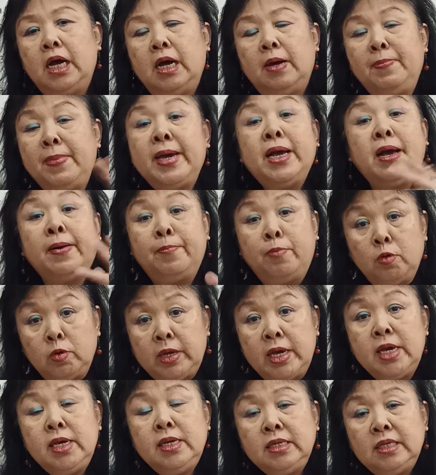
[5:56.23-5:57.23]
Make a
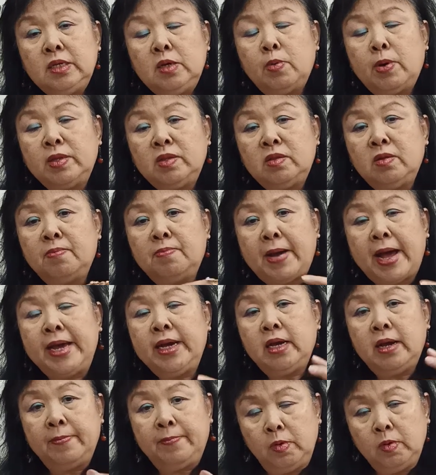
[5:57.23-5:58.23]
booking, you want to buy
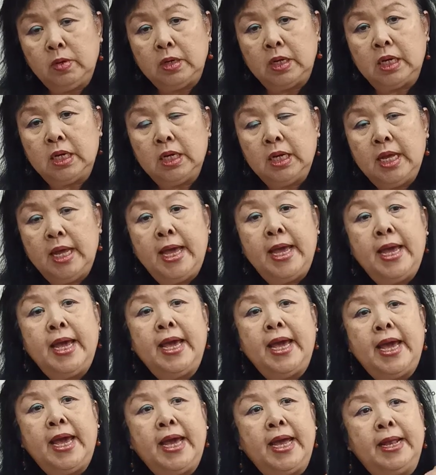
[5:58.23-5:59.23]
a book,
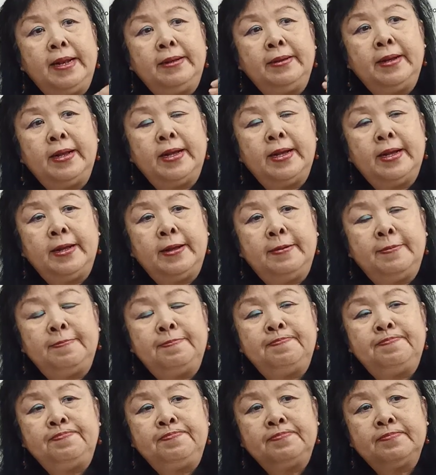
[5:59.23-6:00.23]
and
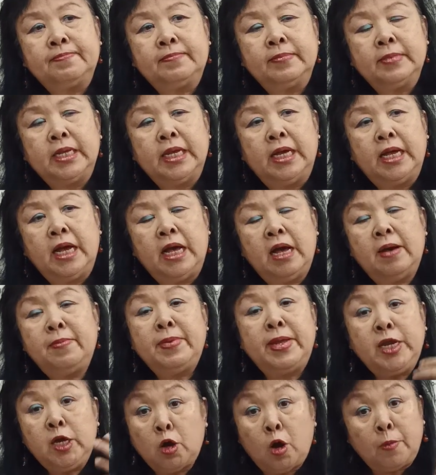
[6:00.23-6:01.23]
how
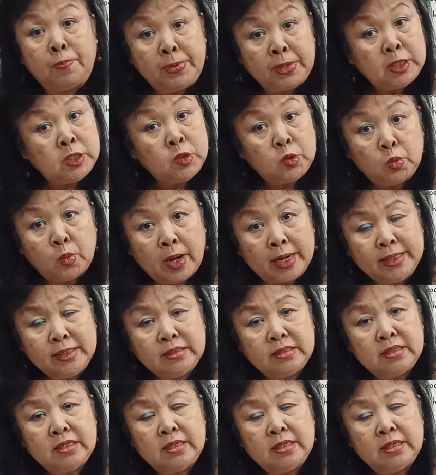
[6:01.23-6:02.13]
many copies you want.